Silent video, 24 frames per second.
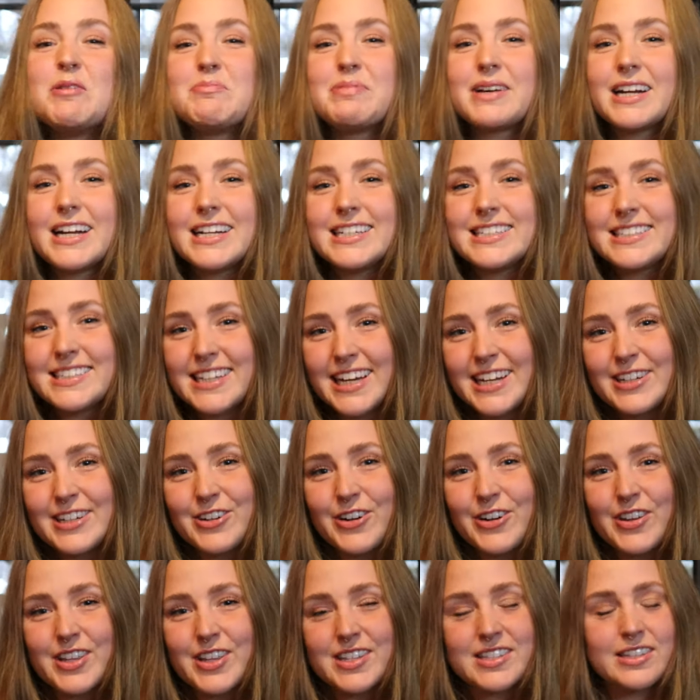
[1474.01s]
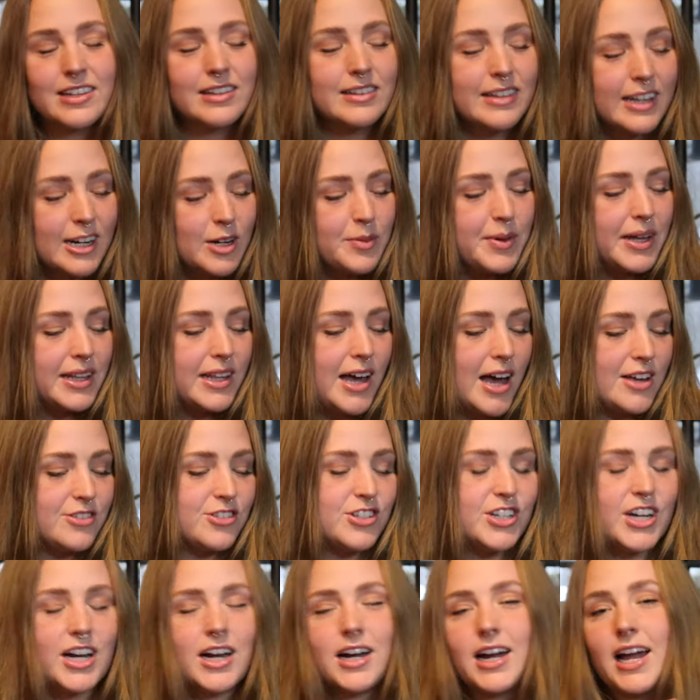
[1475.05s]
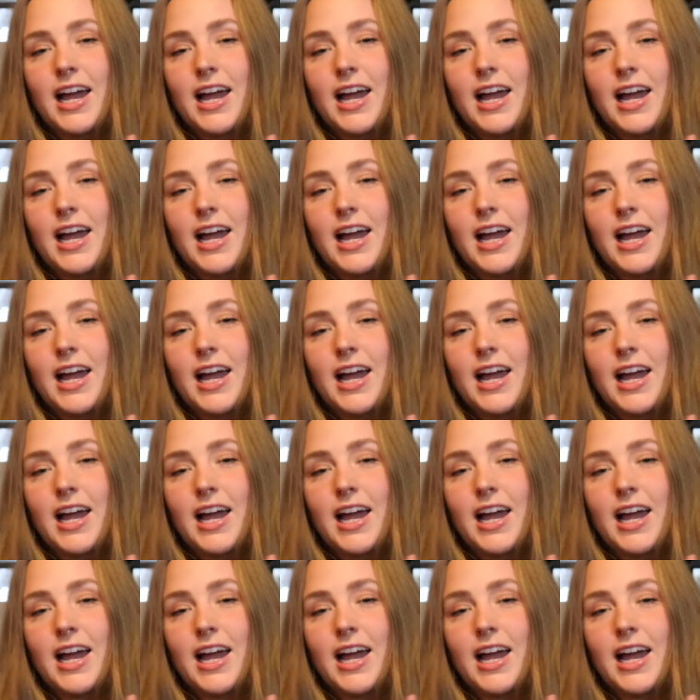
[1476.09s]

But I did grow this a little bit last year,